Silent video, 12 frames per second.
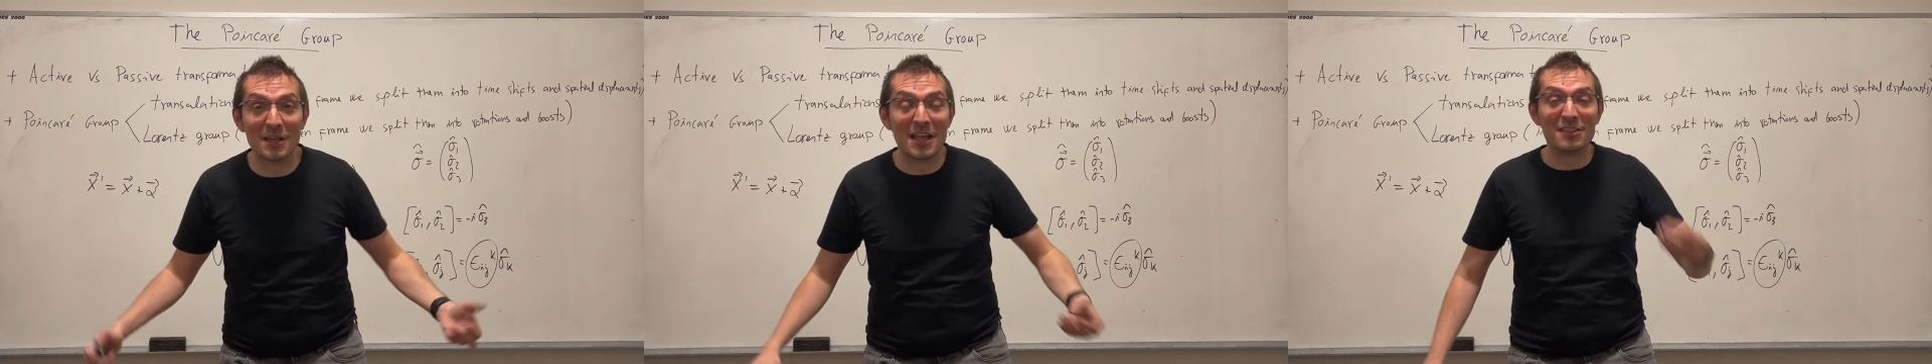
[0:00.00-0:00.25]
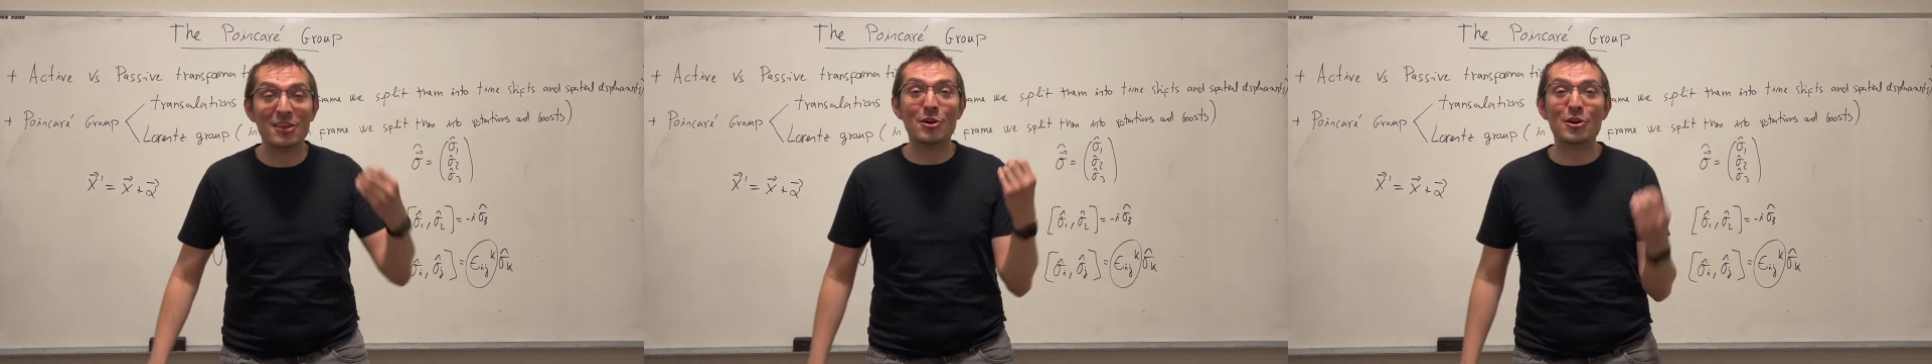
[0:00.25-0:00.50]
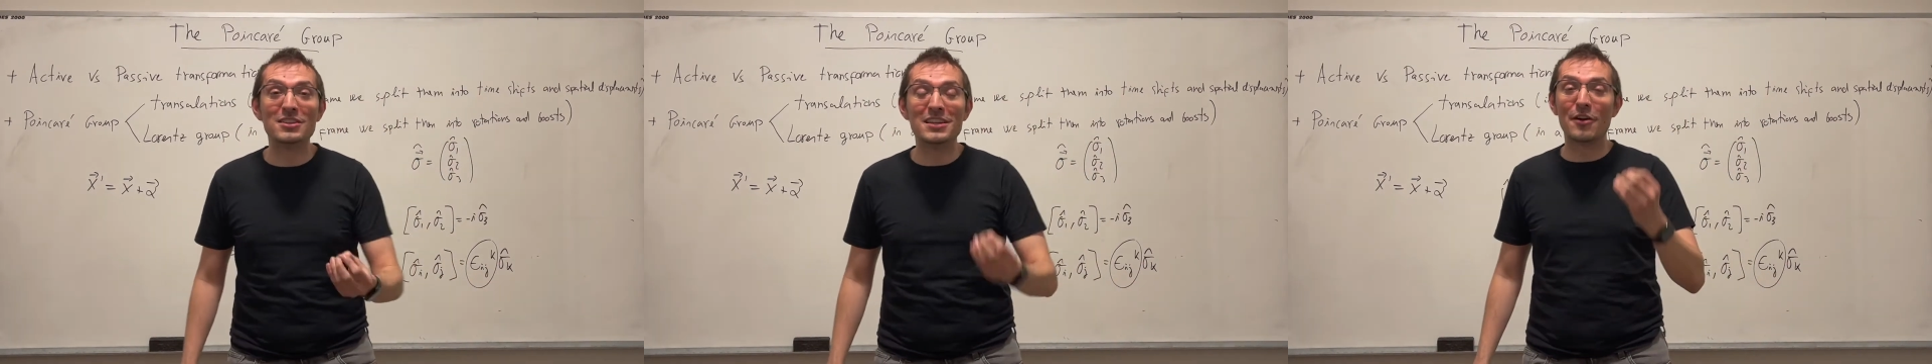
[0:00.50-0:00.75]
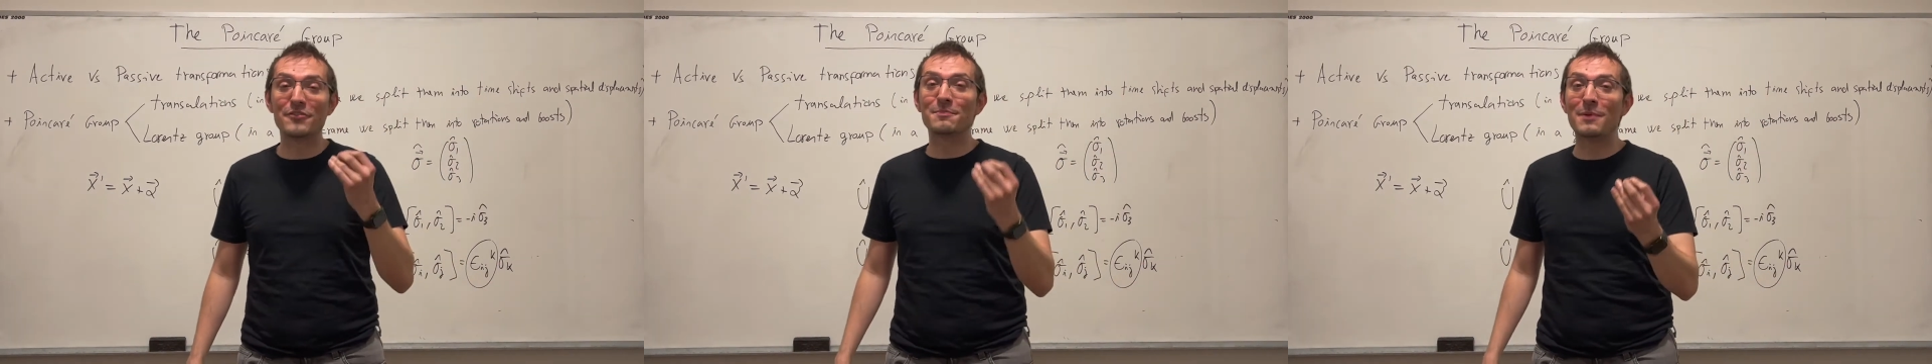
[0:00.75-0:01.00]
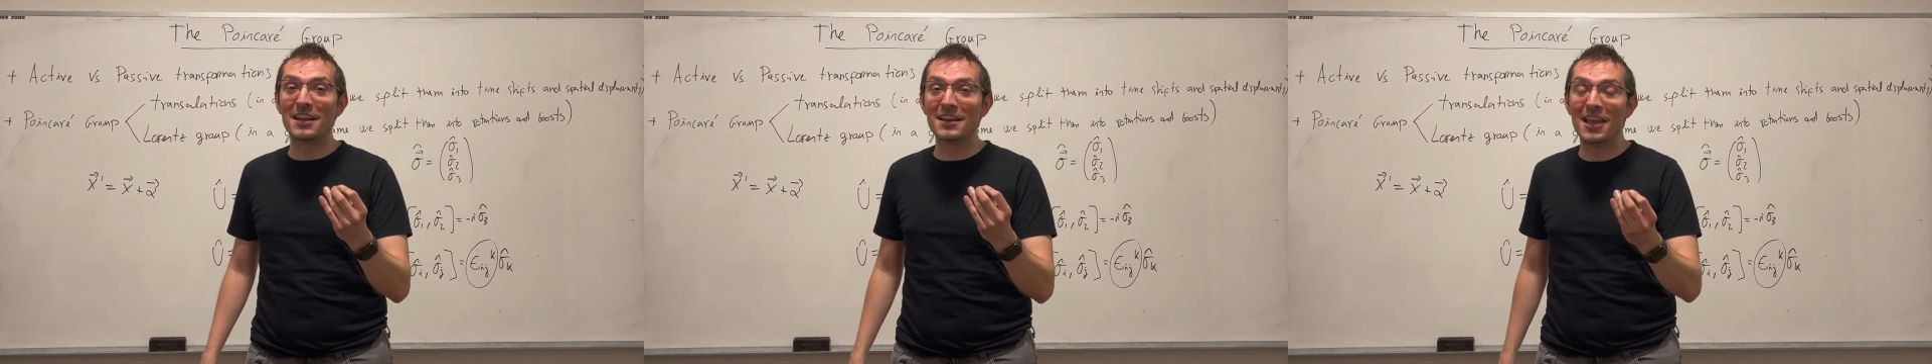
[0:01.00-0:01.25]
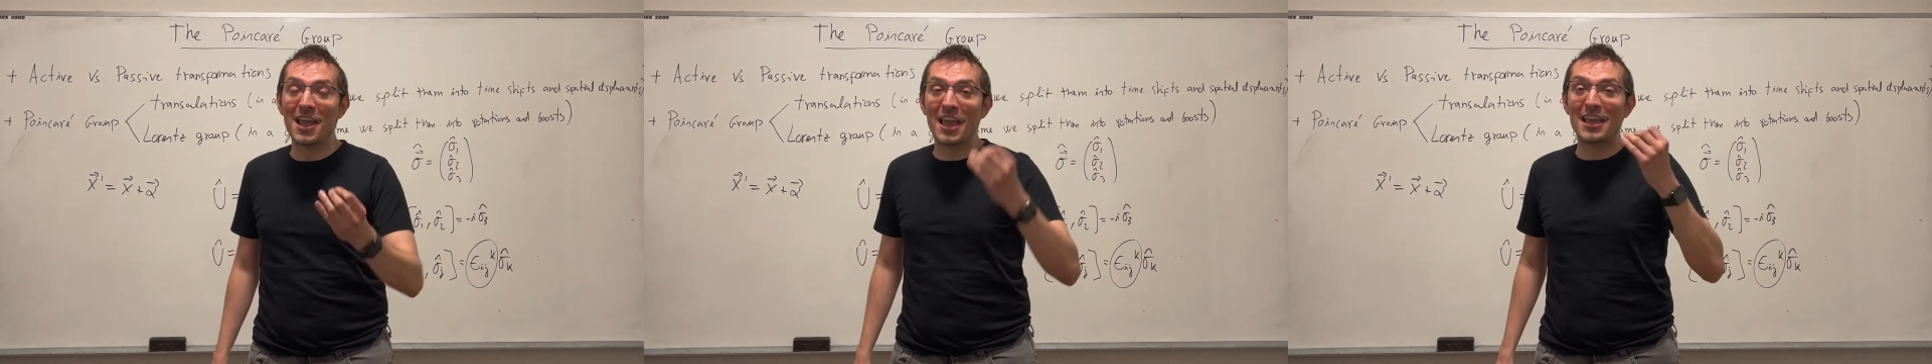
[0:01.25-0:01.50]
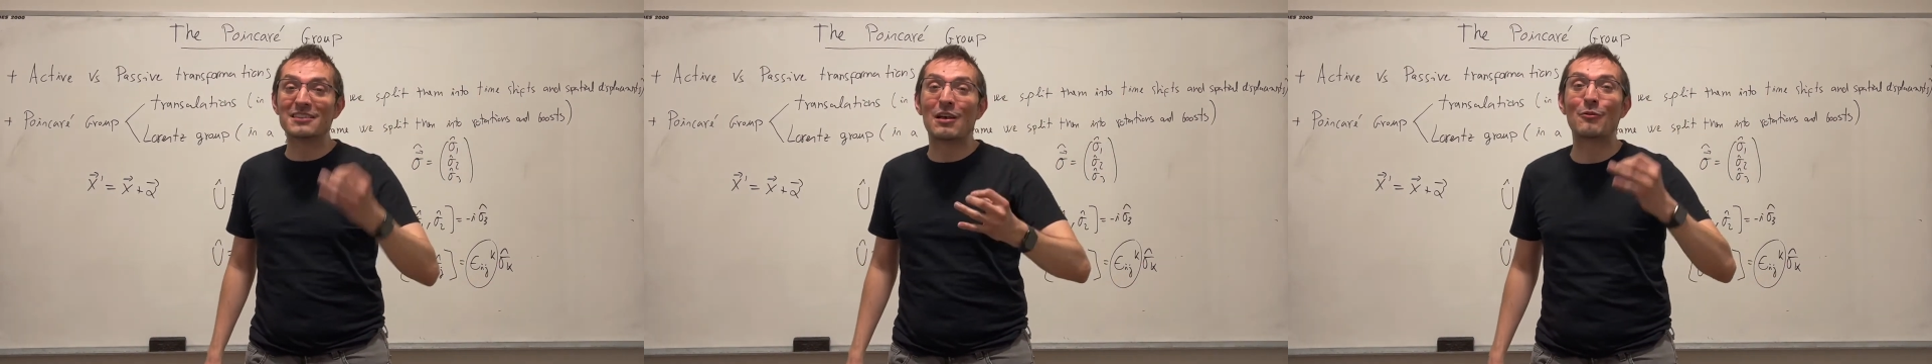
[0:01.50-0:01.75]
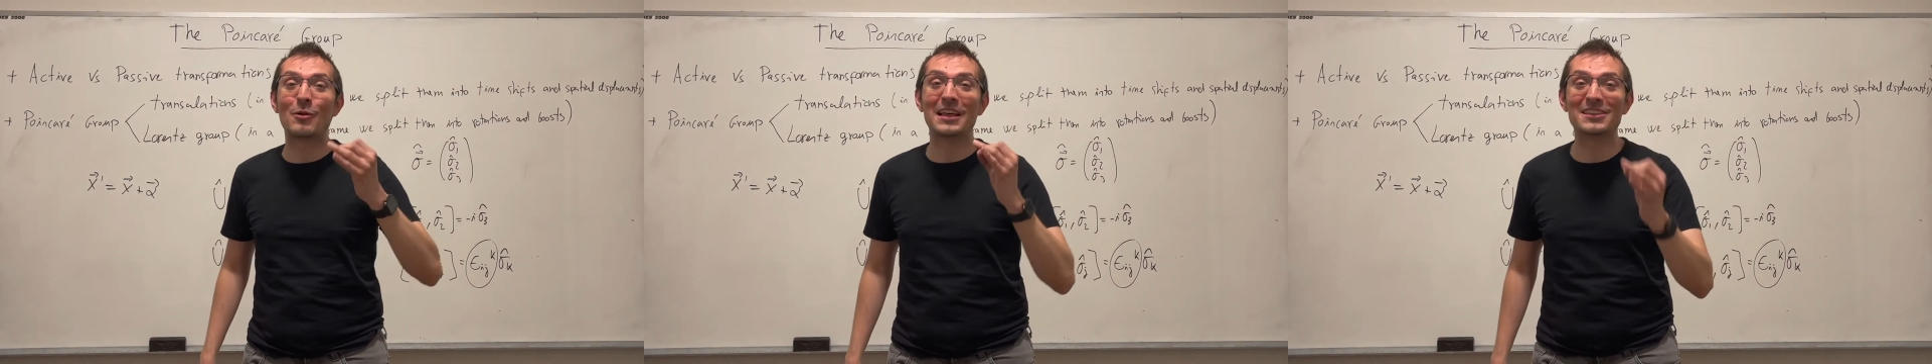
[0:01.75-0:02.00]
The origin of spin is
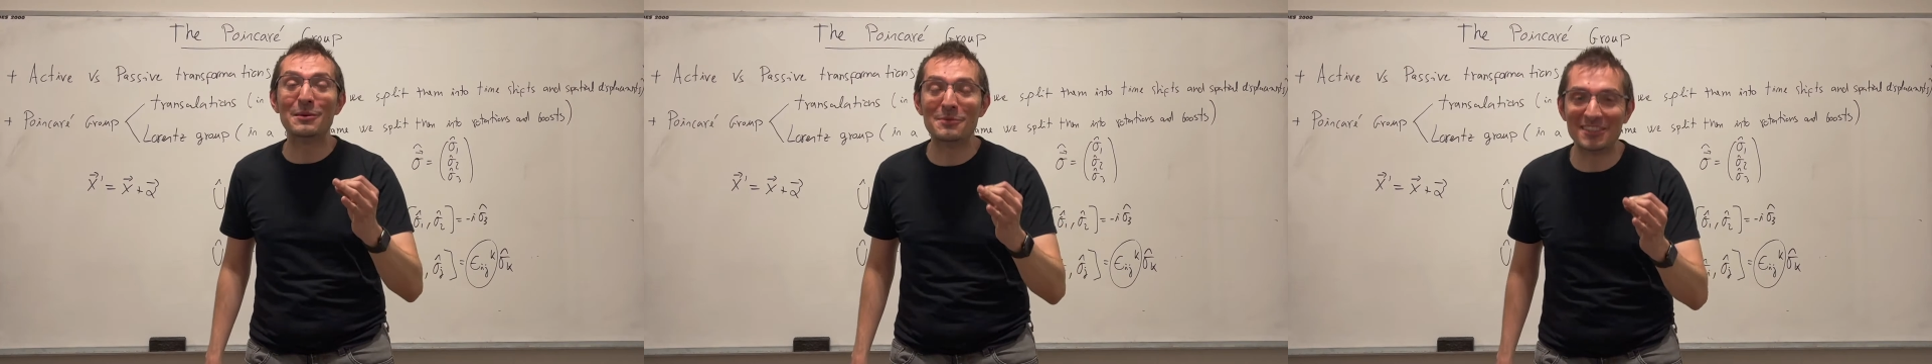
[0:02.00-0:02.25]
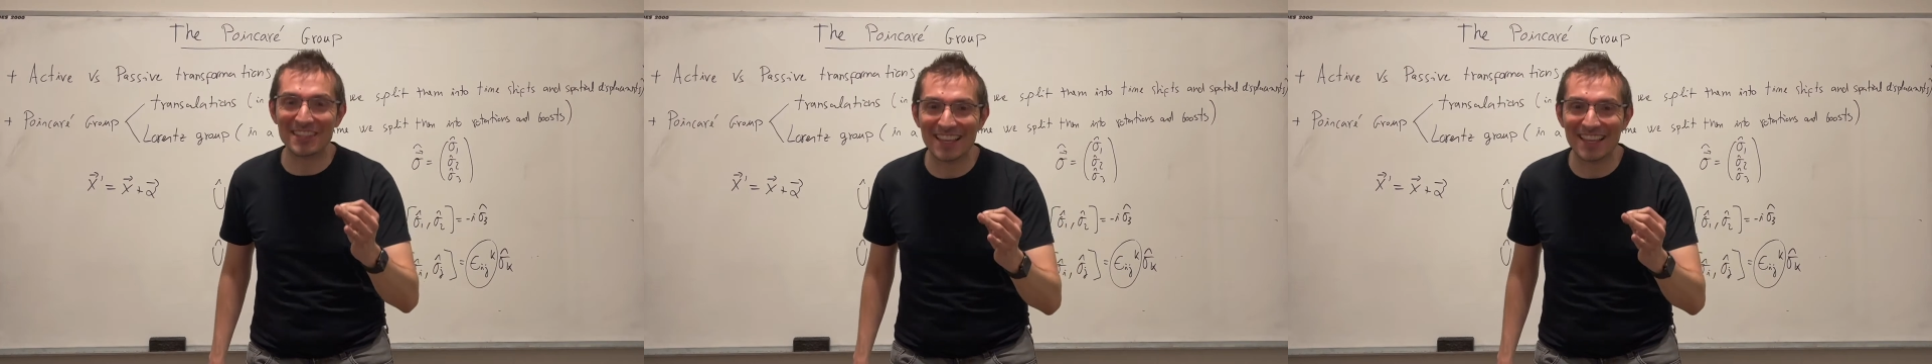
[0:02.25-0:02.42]
relativity.